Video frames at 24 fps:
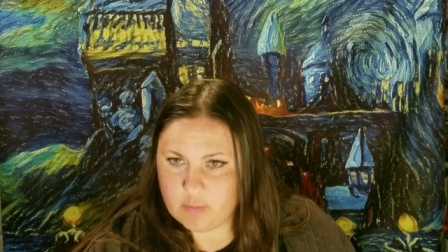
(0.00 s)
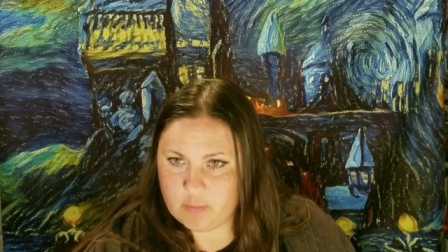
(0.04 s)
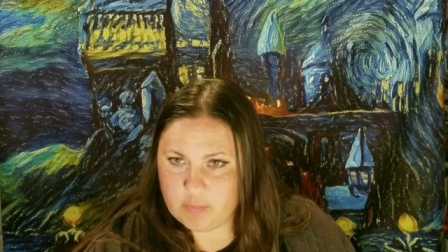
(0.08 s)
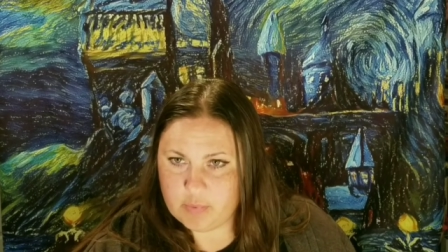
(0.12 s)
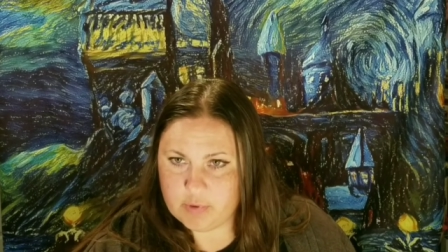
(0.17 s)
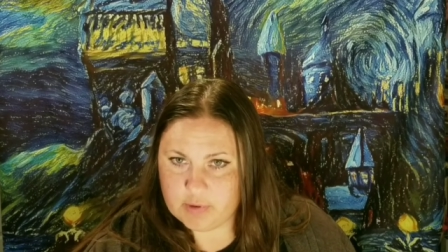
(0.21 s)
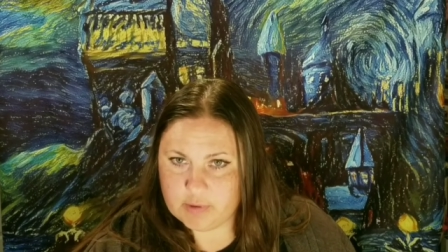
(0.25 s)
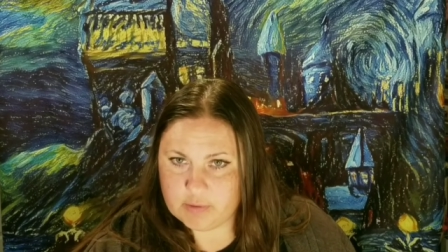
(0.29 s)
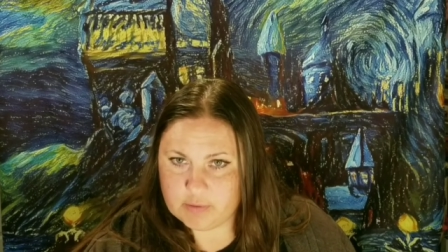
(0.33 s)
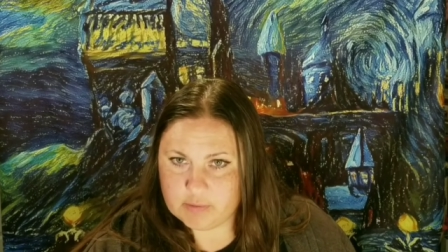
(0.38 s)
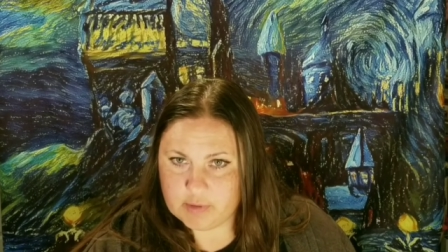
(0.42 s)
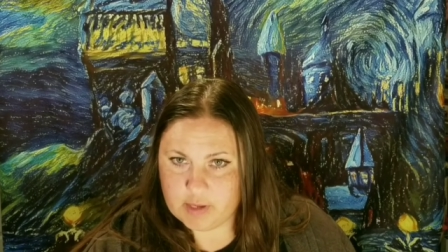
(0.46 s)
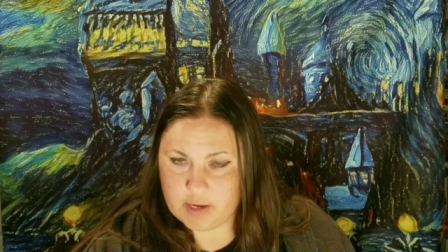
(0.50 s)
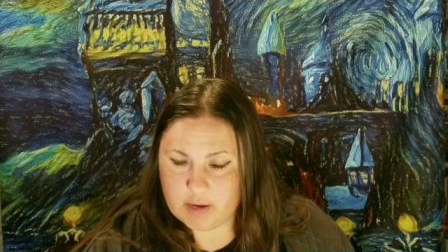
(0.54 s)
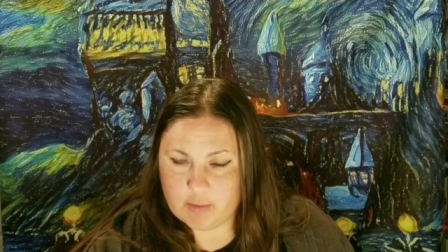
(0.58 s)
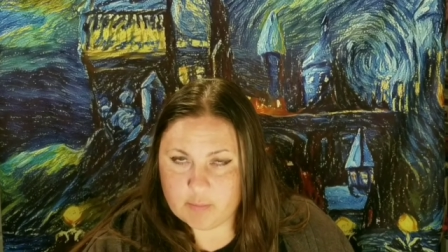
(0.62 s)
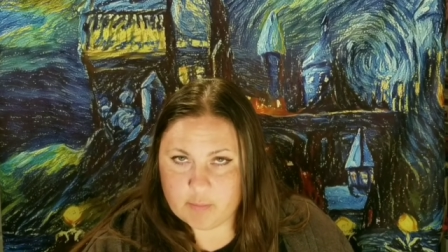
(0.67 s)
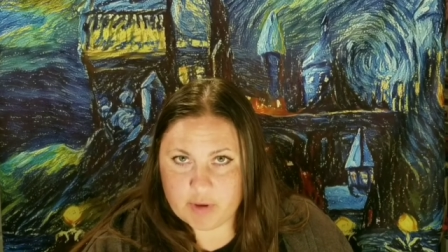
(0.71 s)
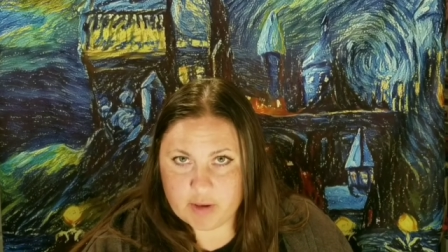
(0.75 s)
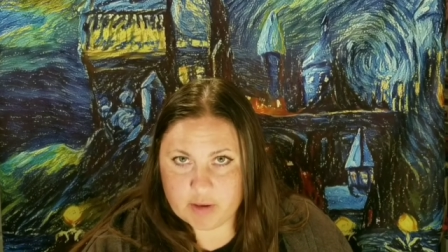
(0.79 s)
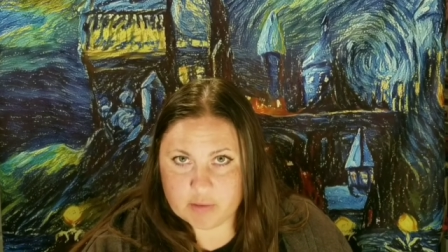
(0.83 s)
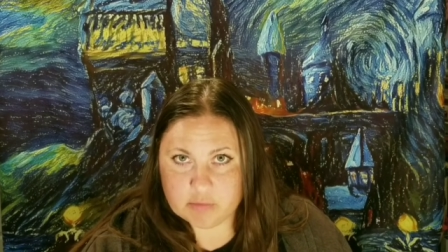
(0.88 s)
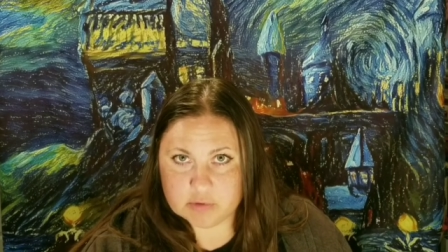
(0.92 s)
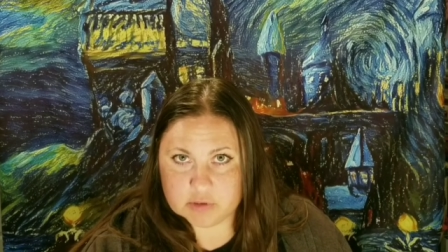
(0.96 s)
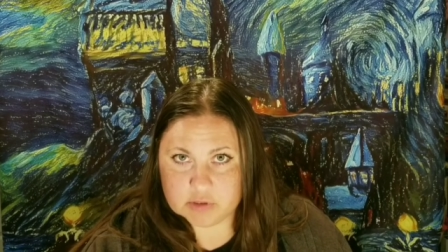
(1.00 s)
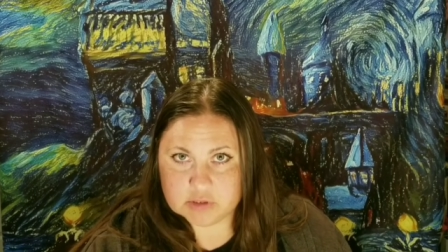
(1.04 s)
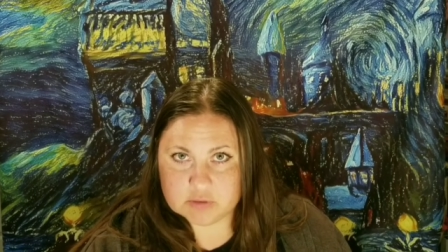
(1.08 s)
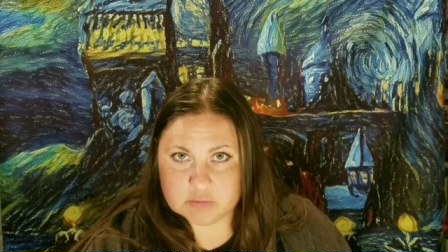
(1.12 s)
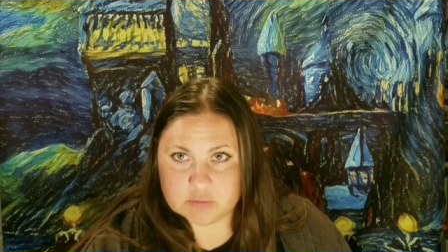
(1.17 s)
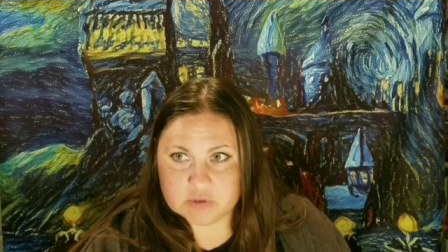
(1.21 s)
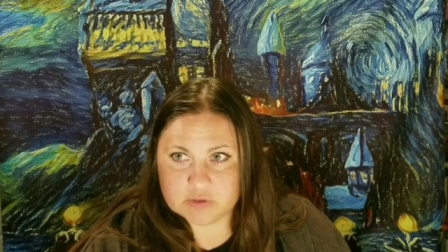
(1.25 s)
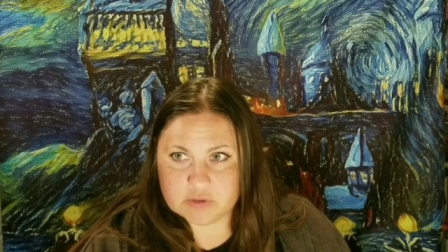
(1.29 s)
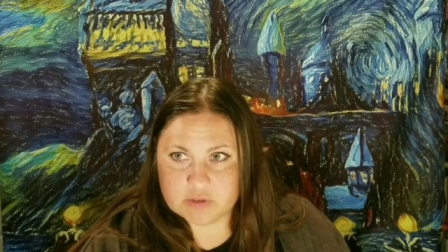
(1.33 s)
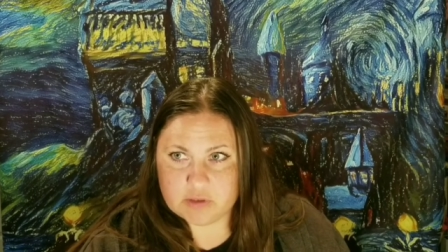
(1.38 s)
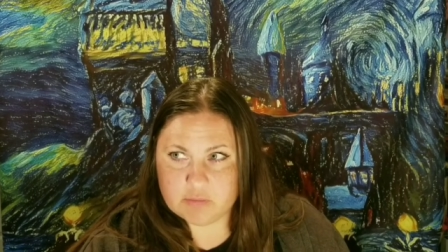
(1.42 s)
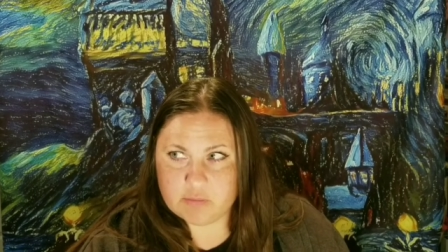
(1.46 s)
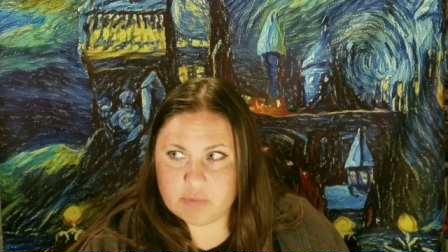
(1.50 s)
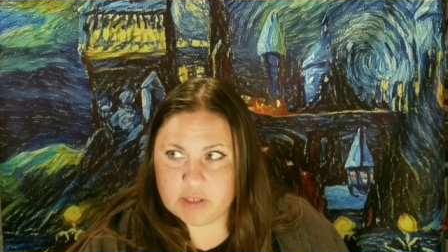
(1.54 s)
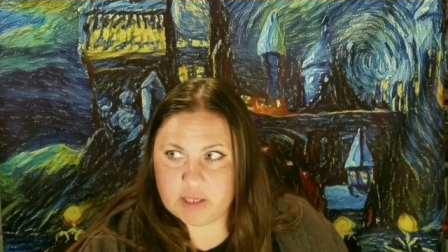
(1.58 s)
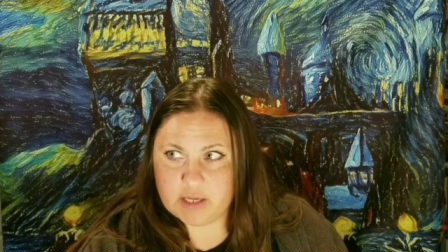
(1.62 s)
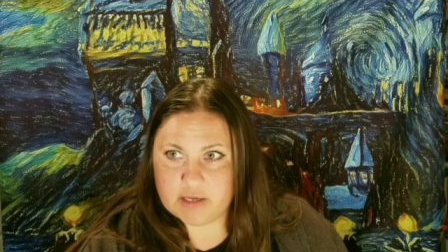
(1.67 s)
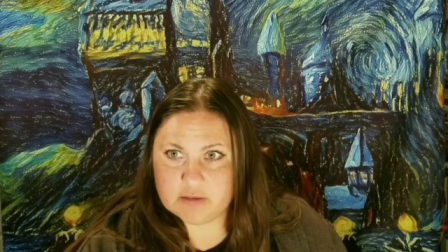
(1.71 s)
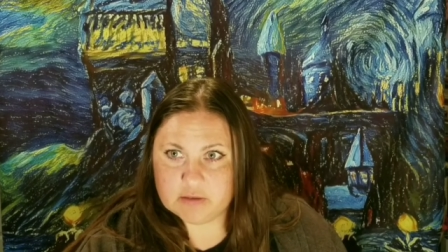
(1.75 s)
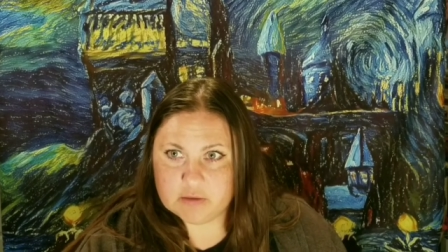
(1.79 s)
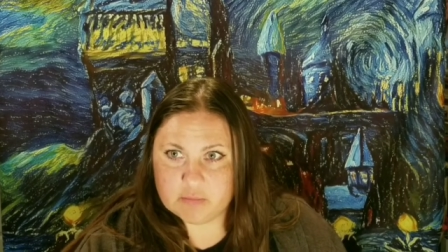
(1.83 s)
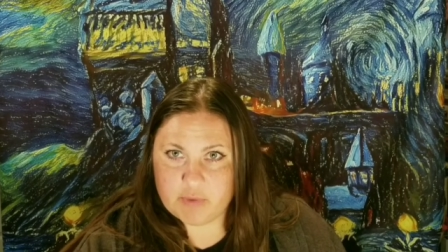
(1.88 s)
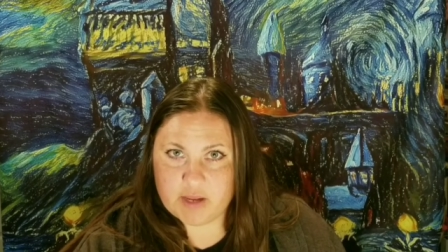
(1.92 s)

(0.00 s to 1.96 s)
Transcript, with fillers: but like publish them so they'd be like the